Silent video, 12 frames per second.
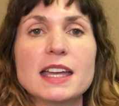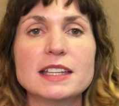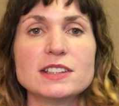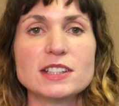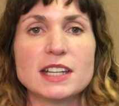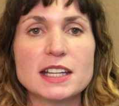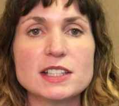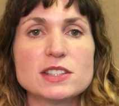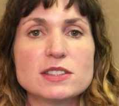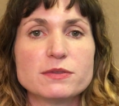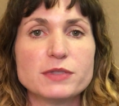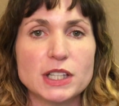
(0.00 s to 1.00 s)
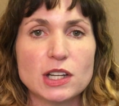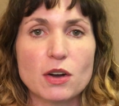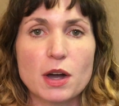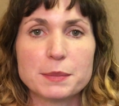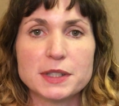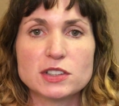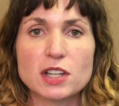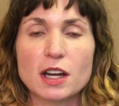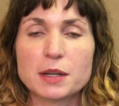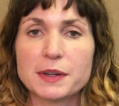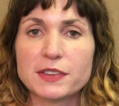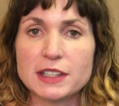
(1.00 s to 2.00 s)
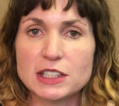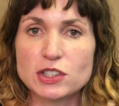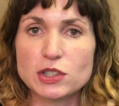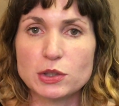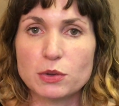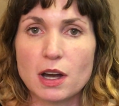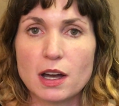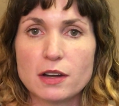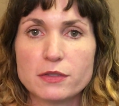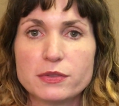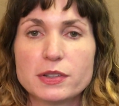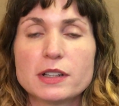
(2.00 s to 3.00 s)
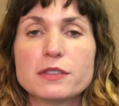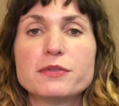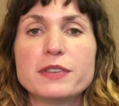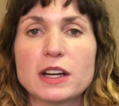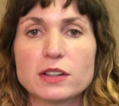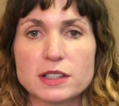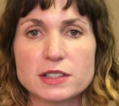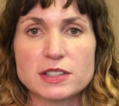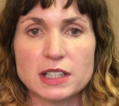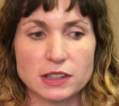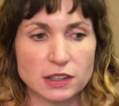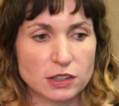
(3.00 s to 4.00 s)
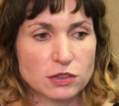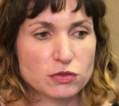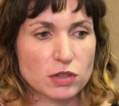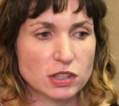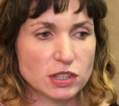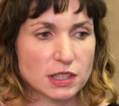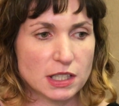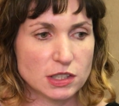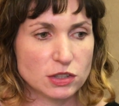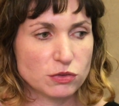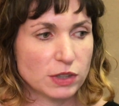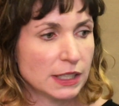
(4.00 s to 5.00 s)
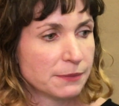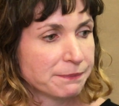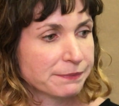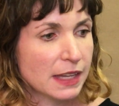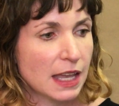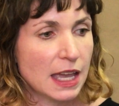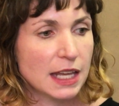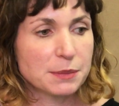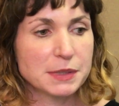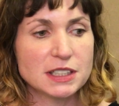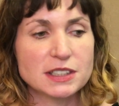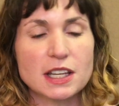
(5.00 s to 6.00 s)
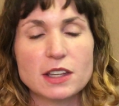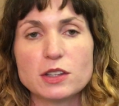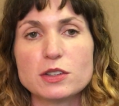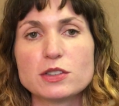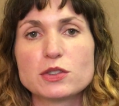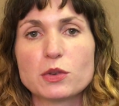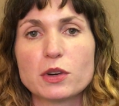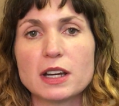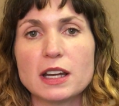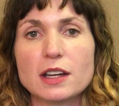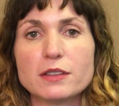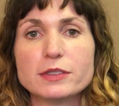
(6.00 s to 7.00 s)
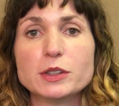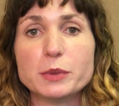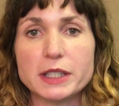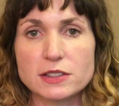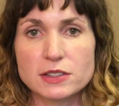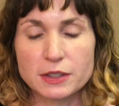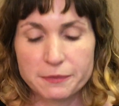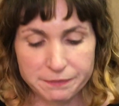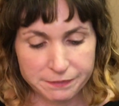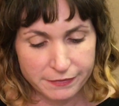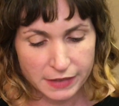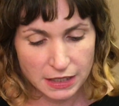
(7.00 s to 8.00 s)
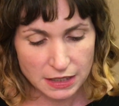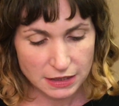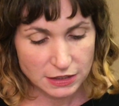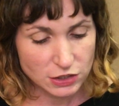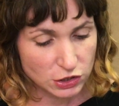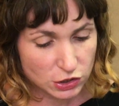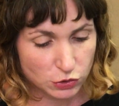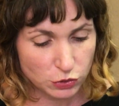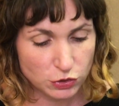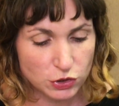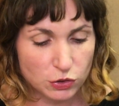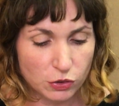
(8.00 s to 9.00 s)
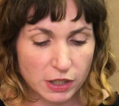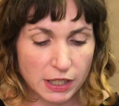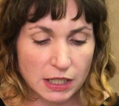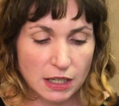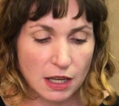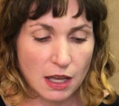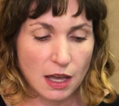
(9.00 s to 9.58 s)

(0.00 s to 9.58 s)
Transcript: In today's video, I'm going to talk about the issue of fairness in the construction industry, and I'm going to tell you the story of Luis. This is a true story.